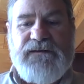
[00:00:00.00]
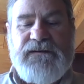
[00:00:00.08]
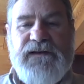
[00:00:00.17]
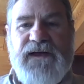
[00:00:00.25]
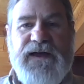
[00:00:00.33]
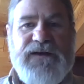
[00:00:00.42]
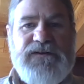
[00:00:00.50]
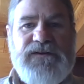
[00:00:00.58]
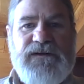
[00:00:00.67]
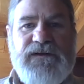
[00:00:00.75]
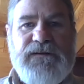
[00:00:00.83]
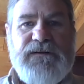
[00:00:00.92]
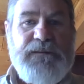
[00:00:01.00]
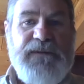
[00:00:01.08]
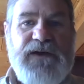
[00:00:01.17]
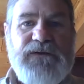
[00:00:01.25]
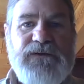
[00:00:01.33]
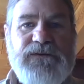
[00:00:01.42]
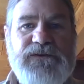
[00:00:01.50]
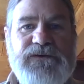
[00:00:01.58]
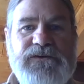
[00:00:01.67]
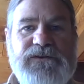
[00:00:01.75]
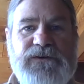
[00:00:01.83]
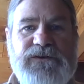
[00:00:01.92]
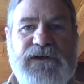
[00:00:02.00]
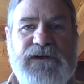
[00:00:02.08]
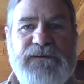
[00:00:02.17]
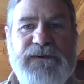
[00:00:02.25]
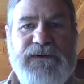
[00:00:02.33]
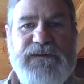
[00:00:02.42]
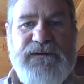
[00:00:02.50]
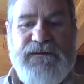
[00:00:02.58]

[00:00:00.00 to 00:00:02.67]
has the metals associated with